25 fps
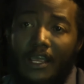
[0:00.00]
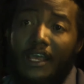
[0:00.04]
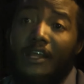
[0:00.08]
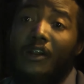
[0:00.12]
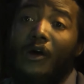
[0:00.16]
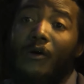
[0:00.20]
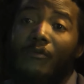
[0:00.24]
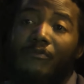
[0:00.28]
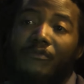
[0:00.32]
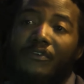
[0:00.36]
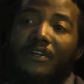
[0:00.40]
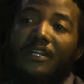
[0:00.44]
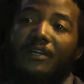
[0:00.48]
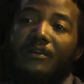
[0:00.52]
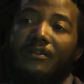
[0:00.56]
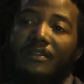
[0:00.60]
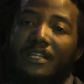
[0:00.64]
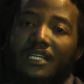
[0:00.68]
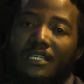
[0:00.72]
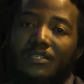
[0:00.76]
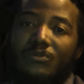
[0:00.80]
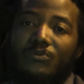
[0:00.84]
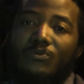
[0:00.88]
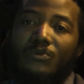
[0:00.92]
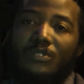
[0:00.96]
And hopefully
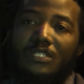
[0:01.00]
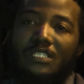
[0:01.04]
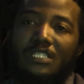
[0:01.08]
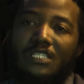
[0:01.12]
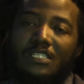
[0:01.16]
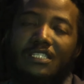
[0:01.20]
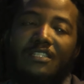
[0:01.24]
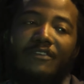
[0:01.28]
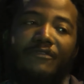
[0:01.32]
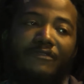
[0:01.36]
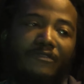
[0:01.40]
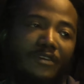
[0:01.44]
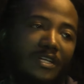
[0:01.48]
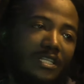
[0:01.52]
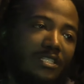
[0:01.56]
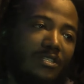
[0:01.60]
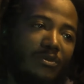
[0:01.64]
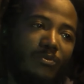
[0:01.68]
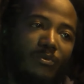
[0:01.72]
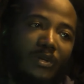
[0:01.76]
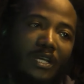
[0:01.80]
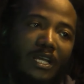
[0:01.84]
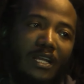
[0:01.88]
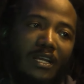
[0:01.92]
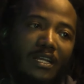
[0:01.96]
this was just the first,
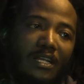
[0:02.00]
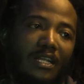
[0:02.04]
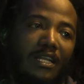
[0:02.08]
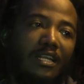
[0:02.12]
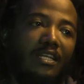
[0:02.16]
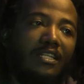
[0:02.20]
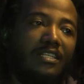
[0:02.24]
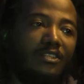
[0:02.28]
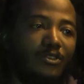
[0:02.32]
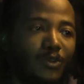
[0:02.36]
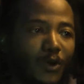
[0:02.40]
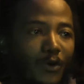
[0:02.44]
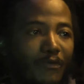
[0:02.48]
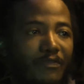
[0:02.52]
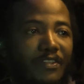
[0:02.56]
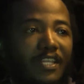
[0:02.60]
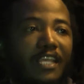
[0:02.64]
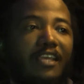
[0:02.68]
and we can really sort of